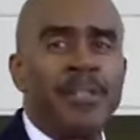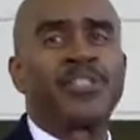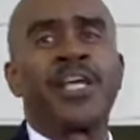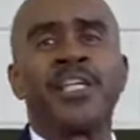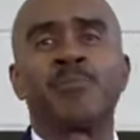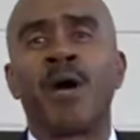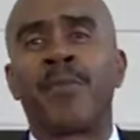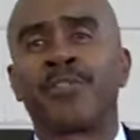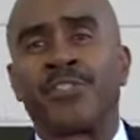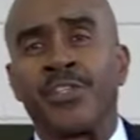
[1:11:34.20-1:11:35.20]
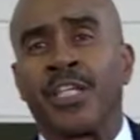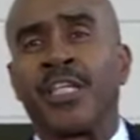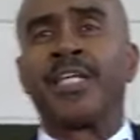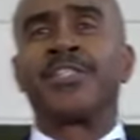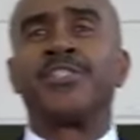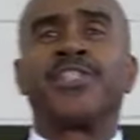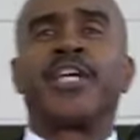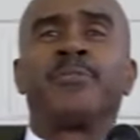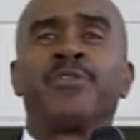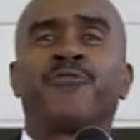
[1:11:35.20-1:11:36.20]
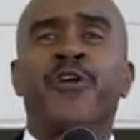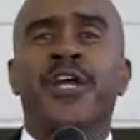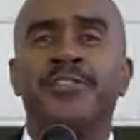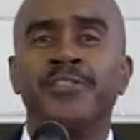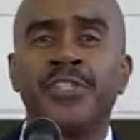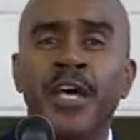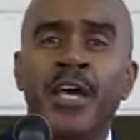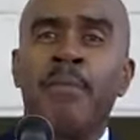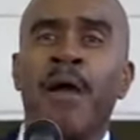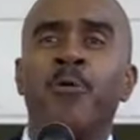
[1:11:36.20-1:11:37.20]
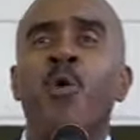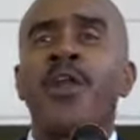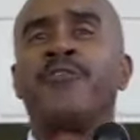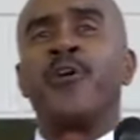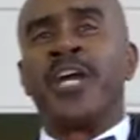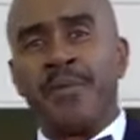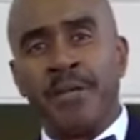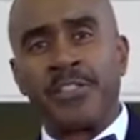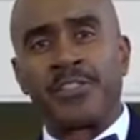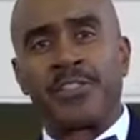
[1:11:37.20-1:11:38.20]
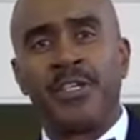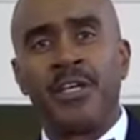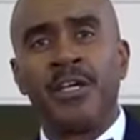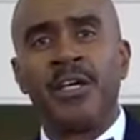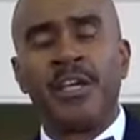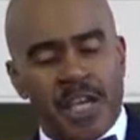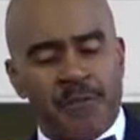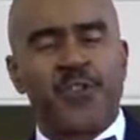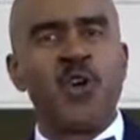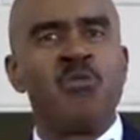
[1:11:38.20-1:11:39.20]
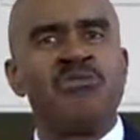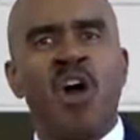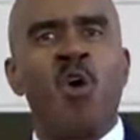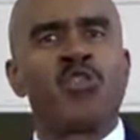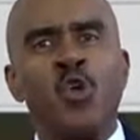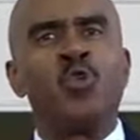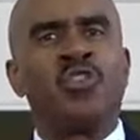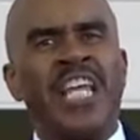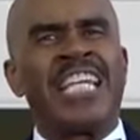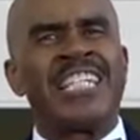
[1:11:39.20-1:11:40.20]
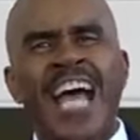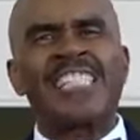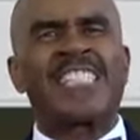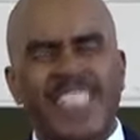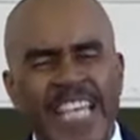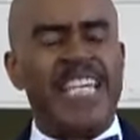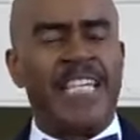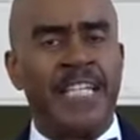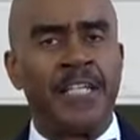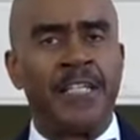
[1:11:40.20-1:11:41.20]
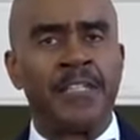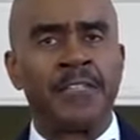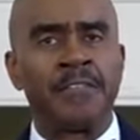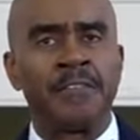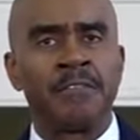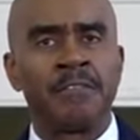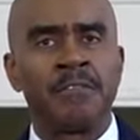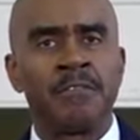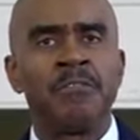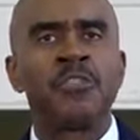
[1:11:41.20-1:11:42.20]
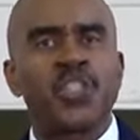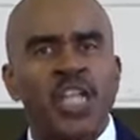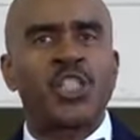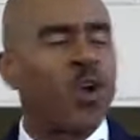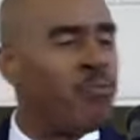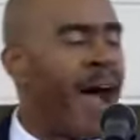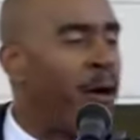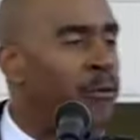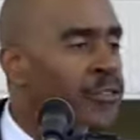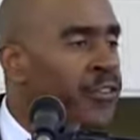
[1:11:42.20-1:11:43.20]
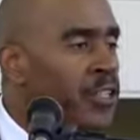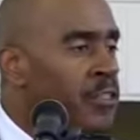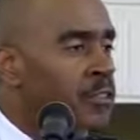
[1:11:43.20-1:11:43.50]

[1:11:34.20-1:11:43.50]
me say this, brothers and sisters, ladies and gentlemen, friends, and my wonderful enemies. If you know you did not see, shut your mouth.